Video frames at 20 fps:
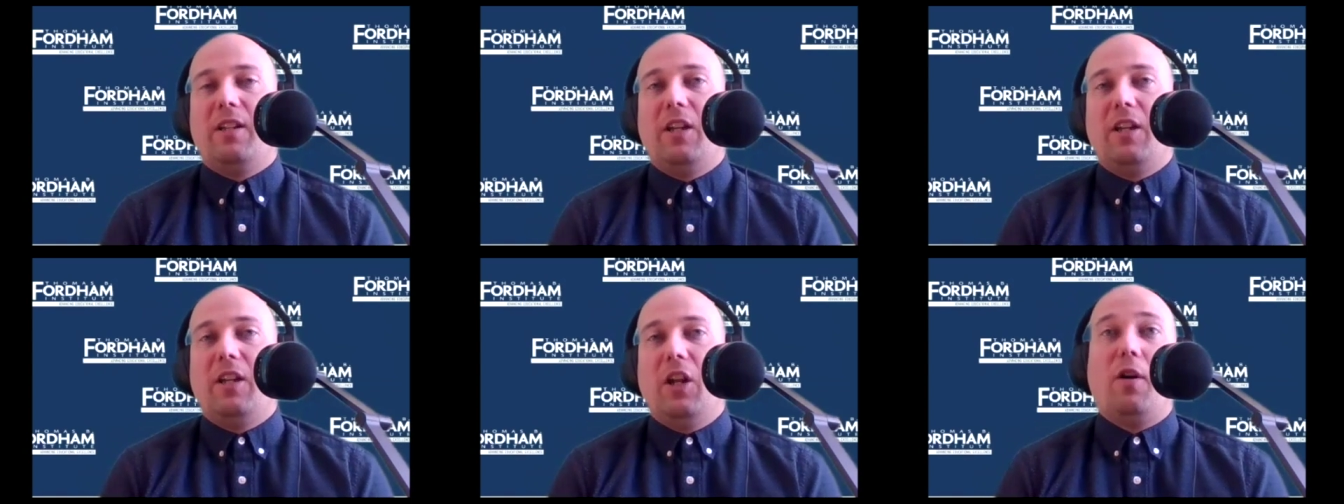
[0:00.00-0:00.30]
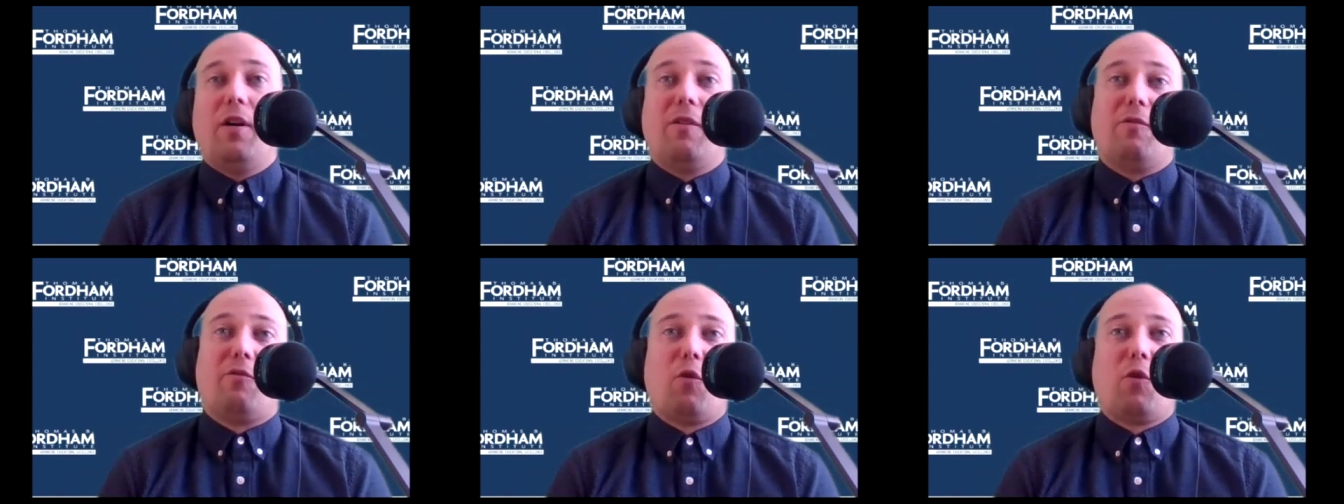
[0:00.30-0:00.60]

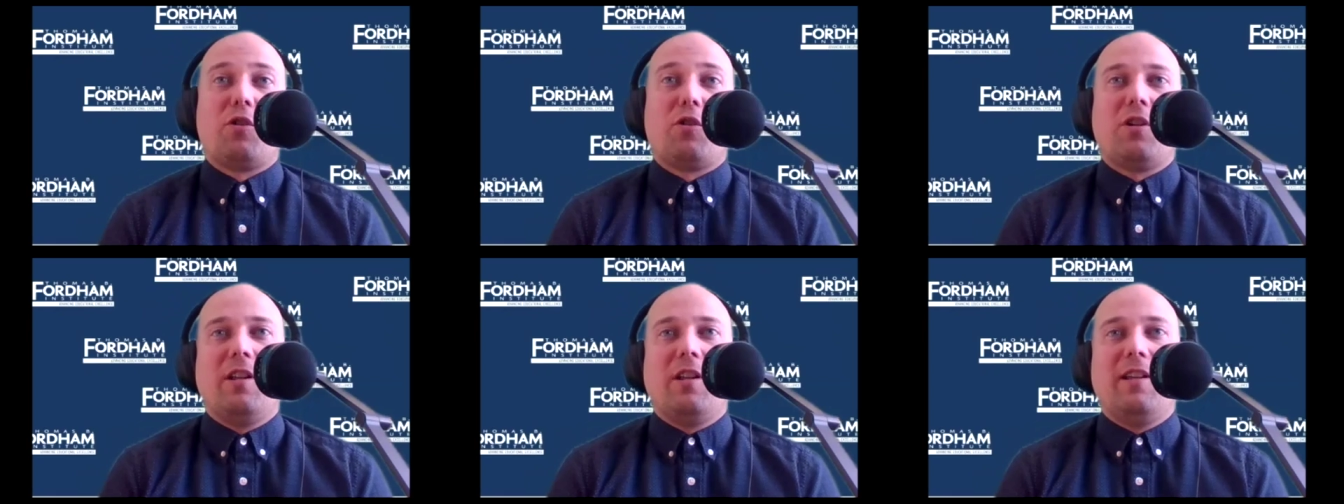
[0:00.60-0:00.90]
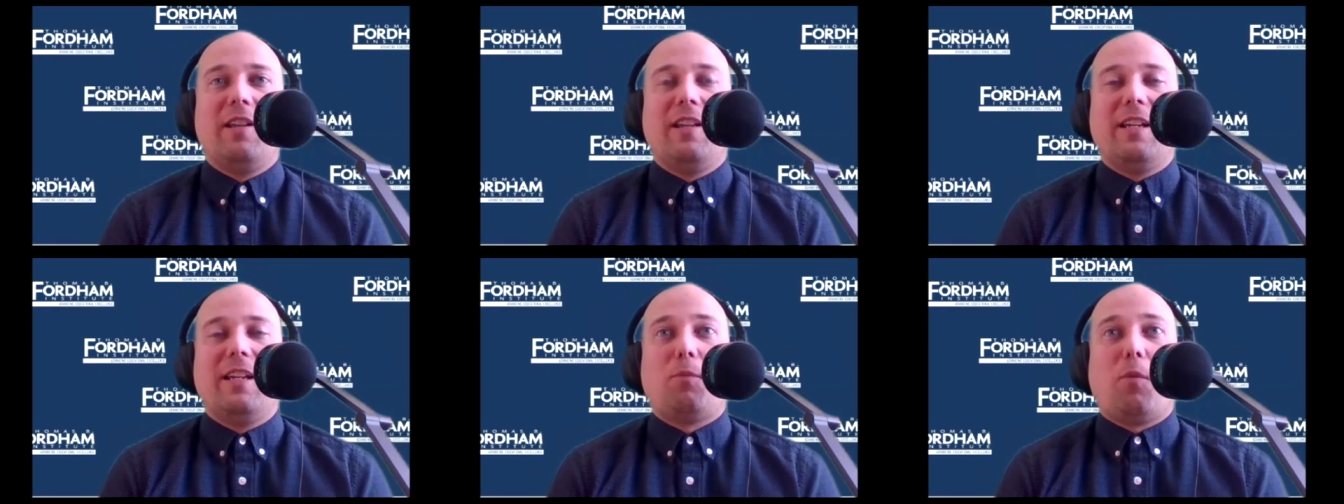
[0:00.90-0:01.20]

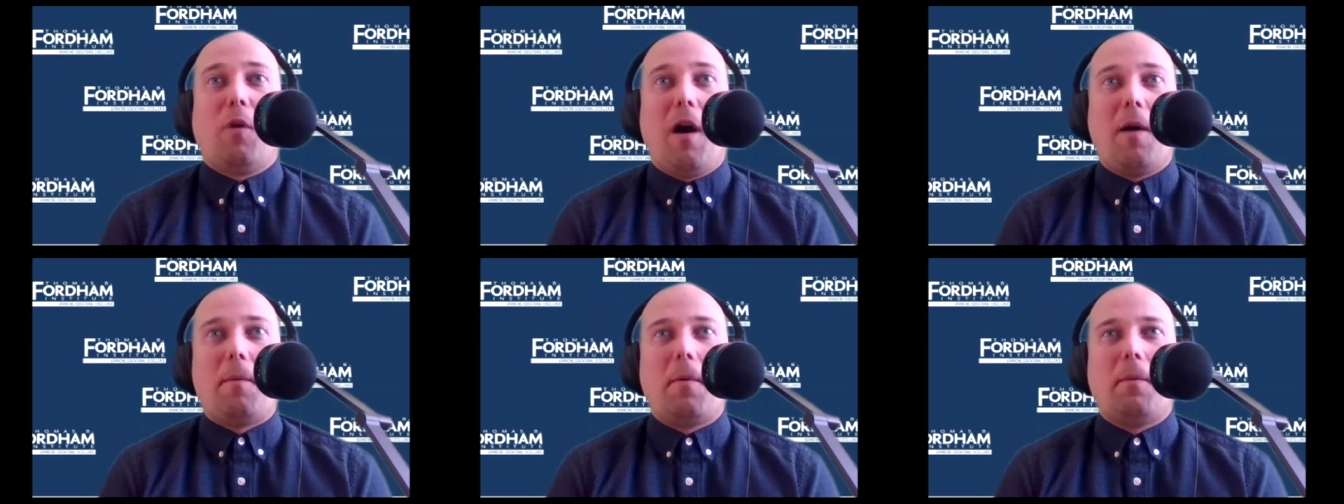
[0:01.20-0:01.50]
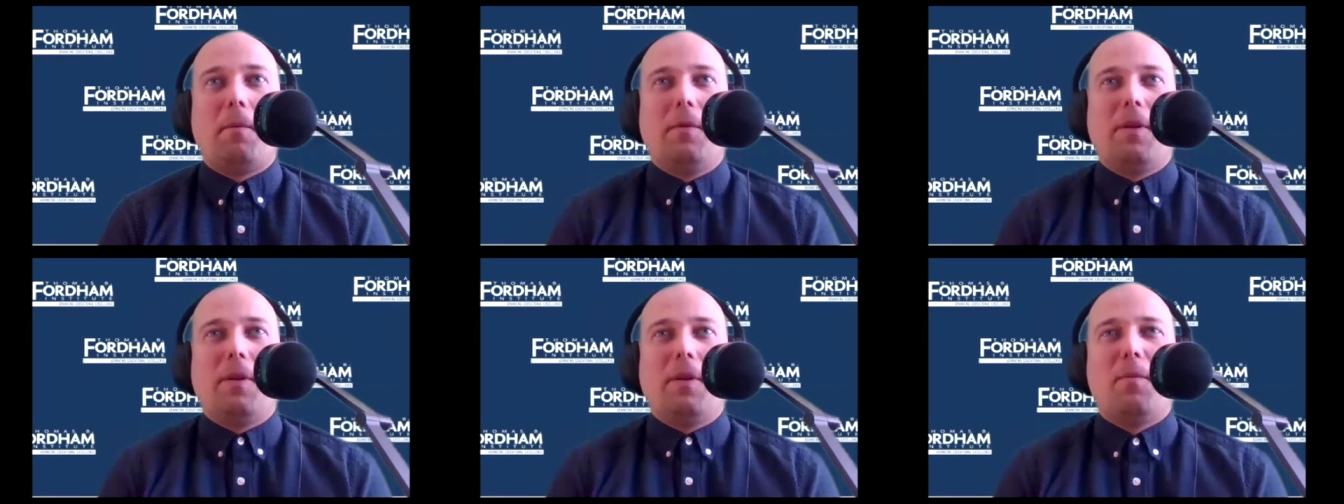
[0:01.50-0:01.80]
unfortunately,
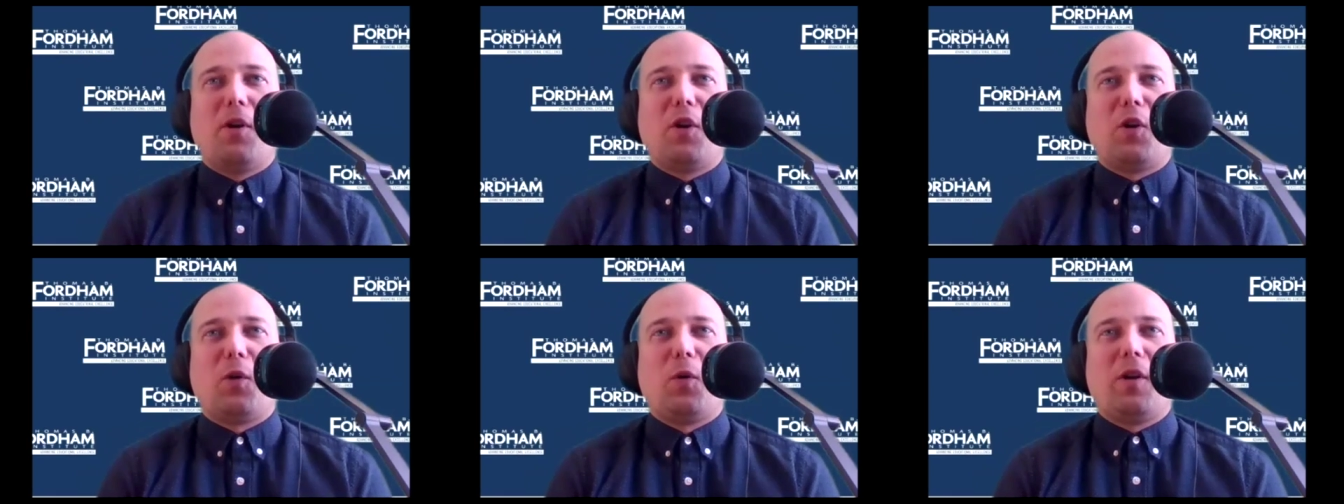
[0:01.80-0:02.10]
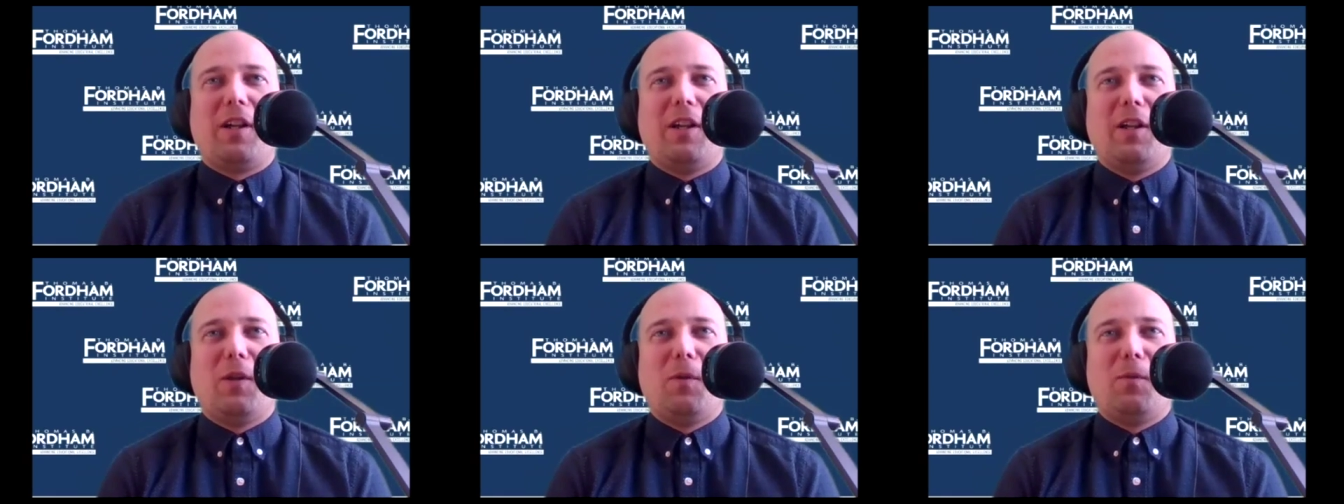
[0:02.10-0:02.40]
probably among
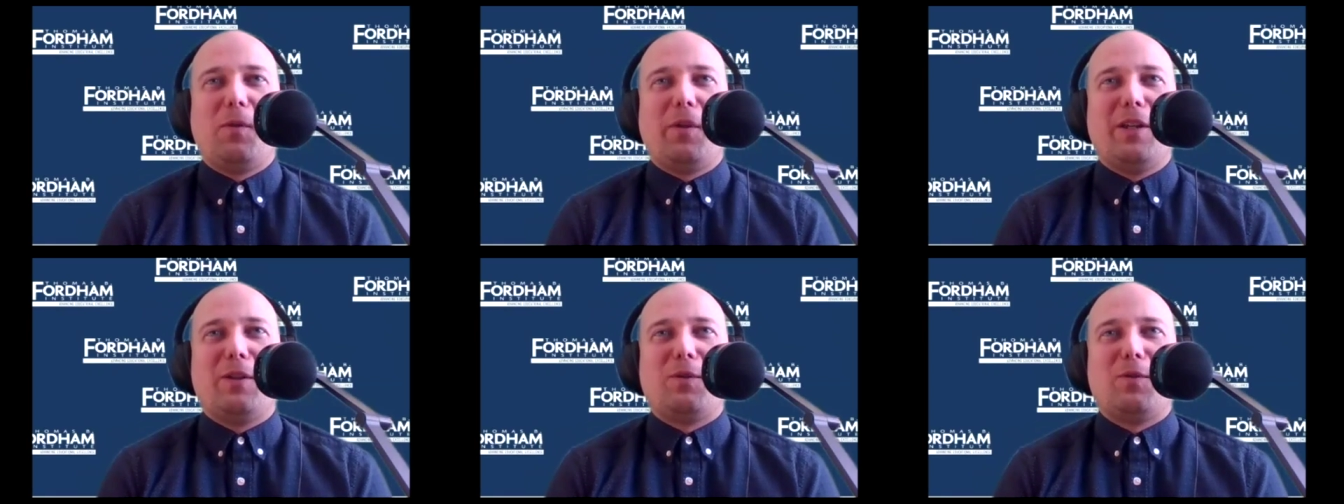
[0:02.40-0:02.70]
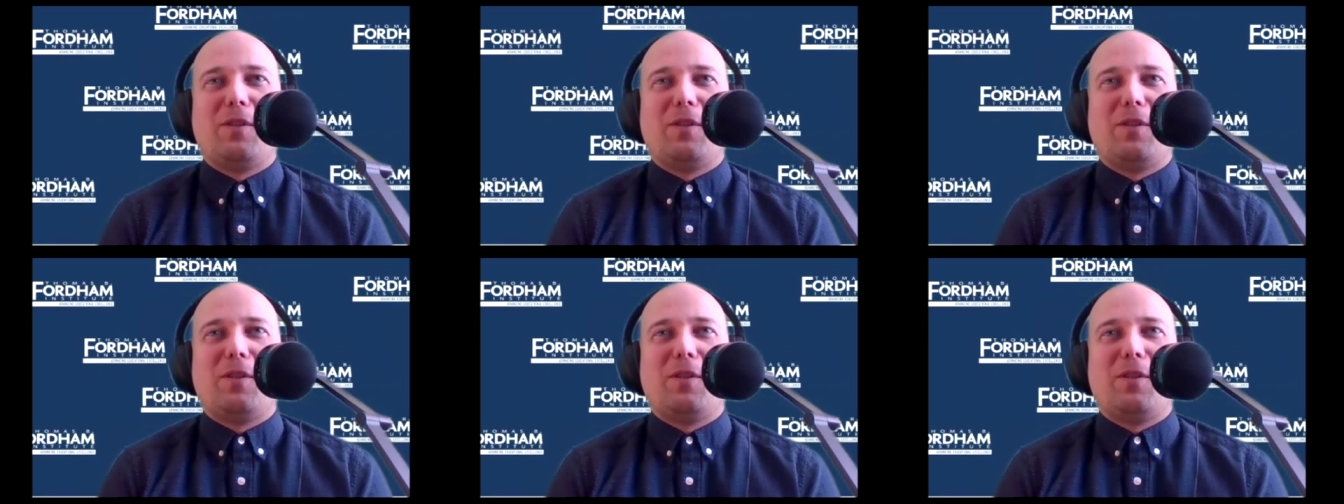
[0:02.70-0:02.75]
curriculum leads,